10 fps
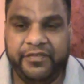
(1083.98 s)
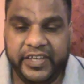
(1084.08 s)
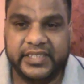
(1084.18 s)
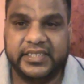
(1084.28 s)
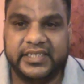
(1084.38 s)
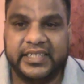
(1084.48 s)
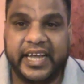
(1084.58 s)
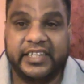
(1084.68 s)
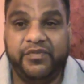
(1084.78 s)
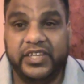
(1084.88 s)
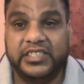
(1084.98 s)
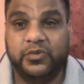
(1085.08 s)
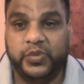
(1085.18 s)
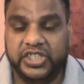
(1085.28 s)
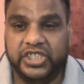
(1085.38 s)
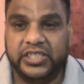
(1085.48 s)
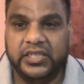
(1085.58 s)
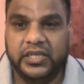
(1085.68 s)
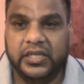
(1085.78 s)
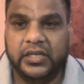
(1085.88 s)
facing it and I had to face it with she,
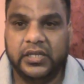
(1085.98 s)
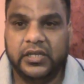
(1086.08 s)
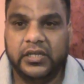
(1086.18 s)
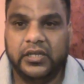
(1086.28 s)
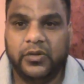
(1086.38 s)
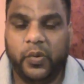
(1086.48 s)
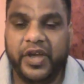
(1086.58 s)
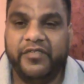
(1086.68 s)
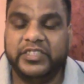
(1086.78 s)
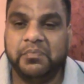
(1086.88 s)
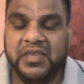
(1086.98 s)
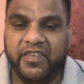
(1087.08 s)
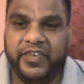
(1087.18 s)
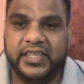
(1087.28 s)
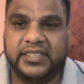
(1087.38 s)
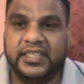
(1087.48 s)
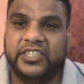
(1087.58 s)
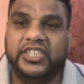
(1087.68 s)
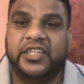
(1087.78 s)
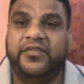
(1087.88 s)
or if it's me facing it and
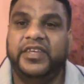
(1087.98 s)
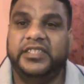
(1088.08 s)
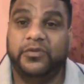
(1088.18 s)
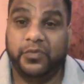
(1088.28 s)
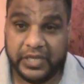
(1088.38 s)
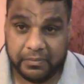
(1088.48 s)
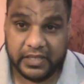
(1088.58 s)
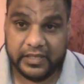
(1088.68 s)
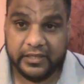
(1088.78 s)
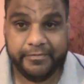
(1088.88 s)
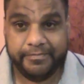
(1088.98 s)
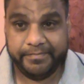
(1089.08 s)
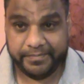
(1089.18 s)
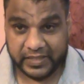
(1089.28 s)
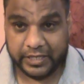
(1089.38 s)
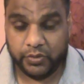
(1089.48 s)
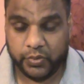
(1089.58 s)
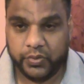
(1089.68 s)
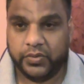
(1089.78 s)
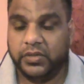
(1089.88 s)
she had to face it with me, you
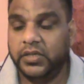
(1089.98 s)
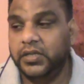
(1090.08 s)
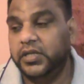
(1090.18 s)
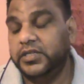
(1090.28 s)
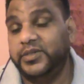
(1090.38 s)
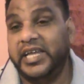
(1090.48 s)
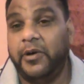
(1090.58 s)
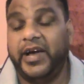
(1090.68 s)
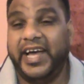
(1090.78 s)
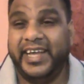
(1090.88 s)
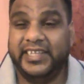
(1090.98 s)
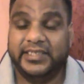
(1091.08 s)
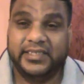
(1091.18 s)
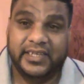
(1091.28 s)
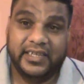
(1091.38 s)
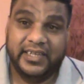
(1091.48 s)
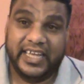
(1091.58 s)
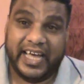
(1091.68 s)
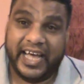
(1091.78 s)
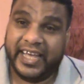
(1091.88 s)
don't know. So that's why
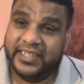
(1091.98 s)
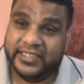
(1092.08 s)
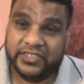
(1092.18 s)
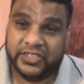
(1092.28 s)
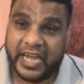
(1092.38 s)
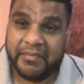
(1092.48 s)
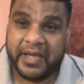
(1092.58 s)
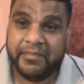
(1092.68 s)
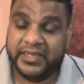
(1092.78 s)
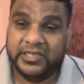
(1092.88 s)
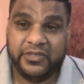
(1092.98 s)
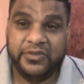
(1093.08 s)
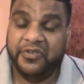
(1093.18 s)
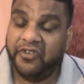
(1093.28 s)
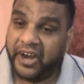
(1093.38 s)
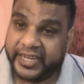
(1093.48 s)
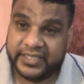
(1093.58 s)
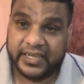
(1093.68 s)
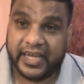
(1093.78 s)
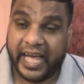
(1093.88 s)
I just try my best to do the right
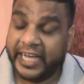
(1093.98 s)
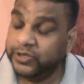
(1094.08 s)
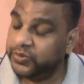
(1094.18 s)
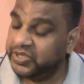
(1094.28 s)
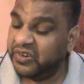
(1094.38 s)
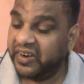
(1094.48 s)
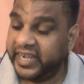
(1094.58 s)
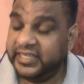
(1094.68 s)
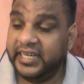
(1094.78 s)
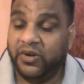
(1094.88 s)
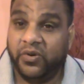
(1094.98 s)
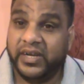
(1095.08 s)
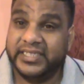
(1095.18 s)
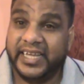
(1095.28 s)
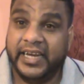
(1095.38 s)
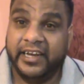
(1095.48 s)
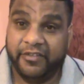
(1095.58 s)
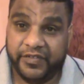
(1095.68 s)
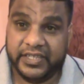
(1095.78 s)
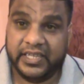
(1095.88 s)
thing. I doing the right thing as long as I
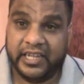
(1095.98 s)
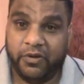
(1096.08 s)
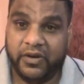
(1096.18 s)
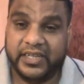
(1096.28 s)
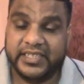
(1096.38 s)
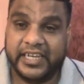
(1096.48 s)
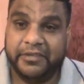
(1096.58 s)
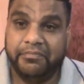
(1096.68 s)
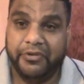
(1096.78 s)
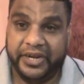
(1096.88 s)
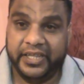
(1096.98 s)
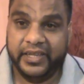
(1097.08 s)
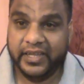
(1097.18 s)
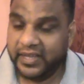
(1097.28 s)
live in and as long as I could breathe